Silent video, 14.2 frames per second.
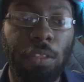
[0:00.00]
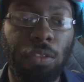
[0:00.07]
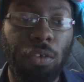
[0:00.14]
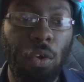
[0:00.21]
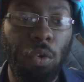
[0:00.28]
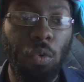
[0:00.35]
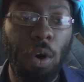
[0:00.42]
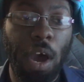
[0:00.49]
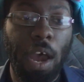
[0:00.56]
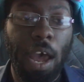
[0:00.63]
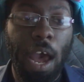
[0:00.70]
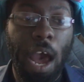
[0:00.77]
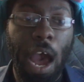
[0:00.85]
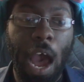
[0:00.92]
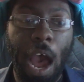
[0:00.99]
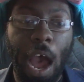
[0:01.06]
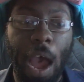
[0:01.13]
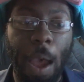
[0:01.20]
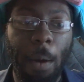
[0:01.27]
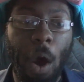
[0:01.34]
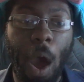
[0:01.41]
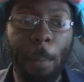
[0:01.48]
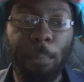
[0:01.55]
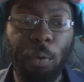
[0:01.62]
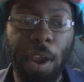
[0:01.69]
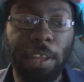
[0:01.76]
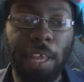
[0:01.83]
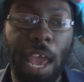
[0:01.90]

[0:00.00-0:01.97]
to operate